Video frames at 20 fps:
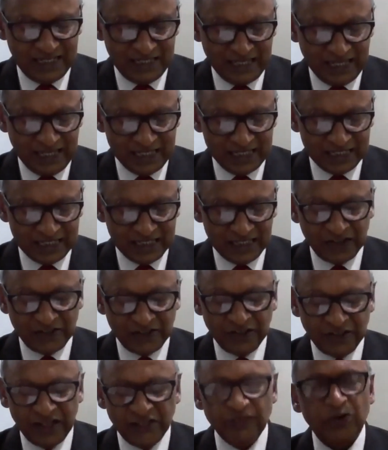that the
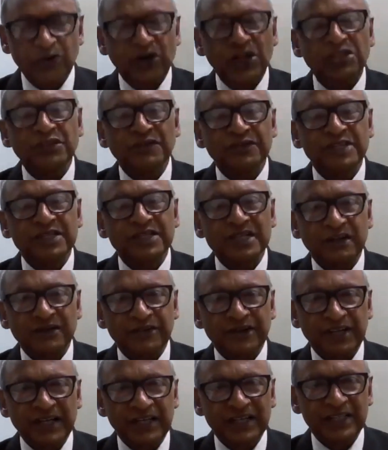real voyage of
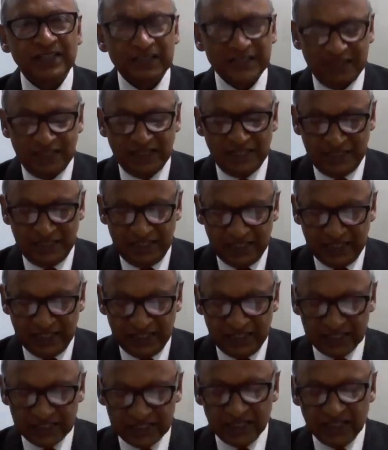discovery
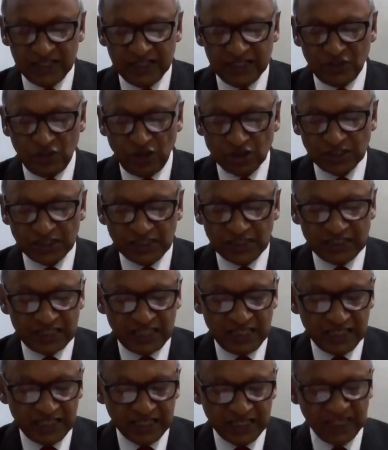is not in
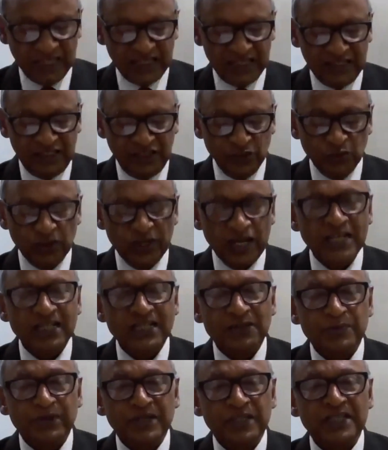seeking new
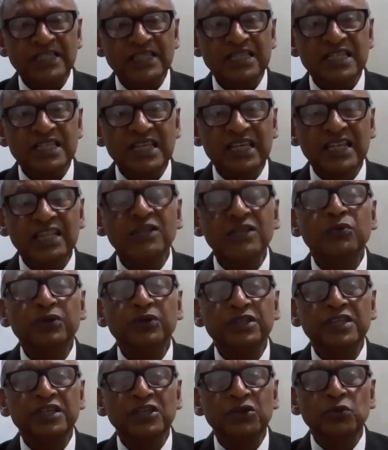lands, but in seeing
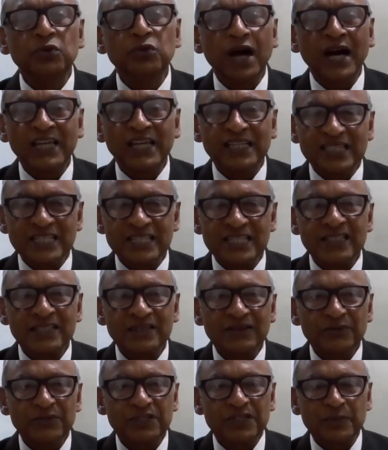with new eyes,
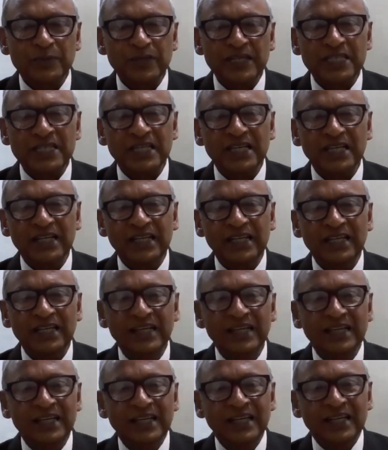which is basically
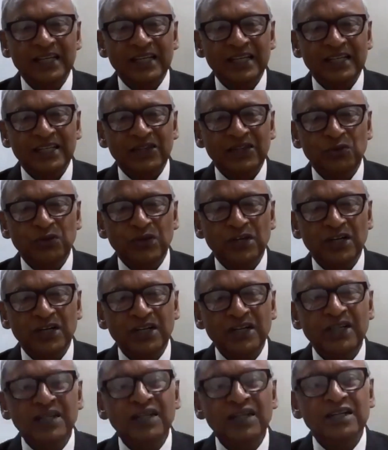you
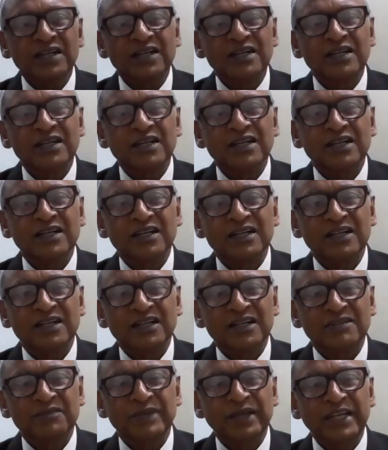learn
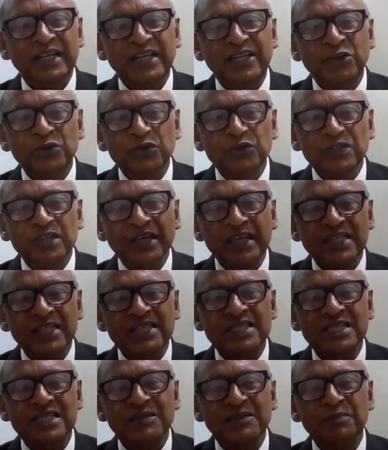many new
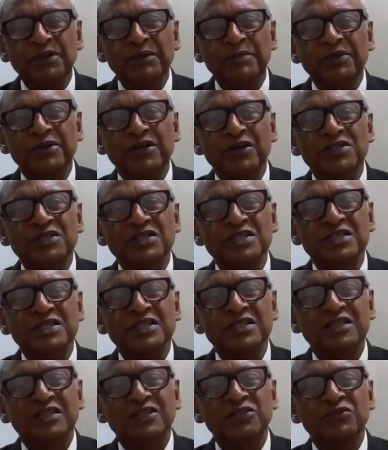things simply because
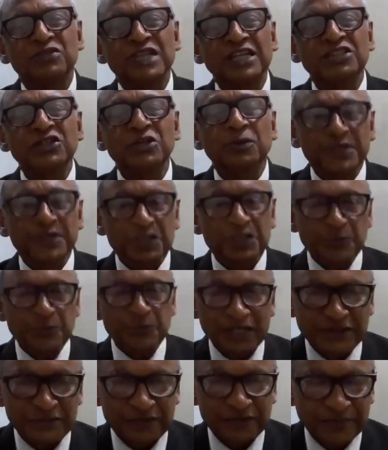you change your
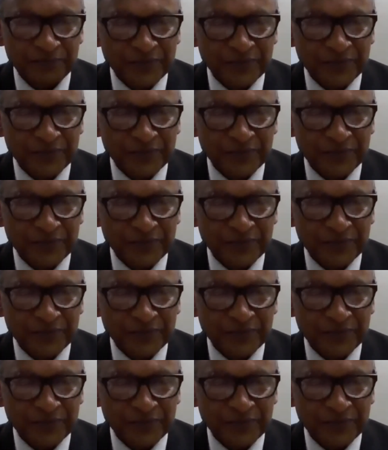perspective.